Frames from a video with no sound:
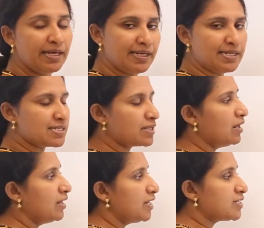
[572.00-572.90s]
Yes,
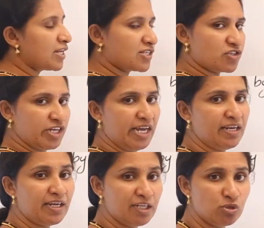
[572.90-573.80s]

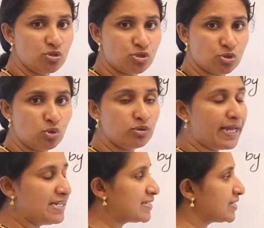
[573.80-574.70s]
16 into 2,
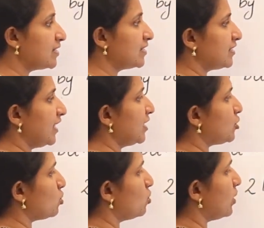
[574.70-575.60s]
that is
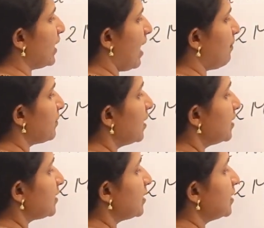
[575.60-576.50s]
32
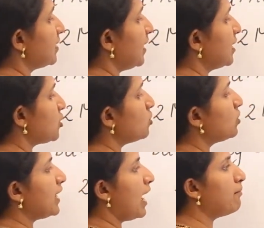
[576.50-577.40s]
gram.
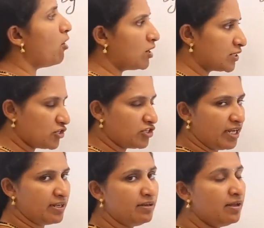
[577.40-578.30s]
32 gram
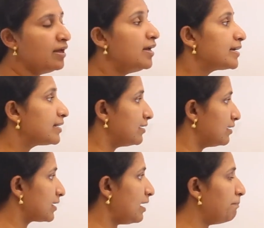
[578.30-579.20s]
oxygen
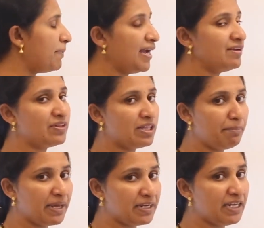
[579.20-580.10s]
combined with the
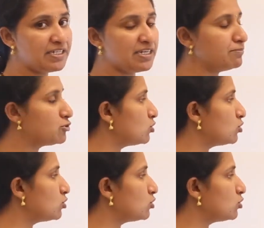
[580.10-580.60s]
magnesium.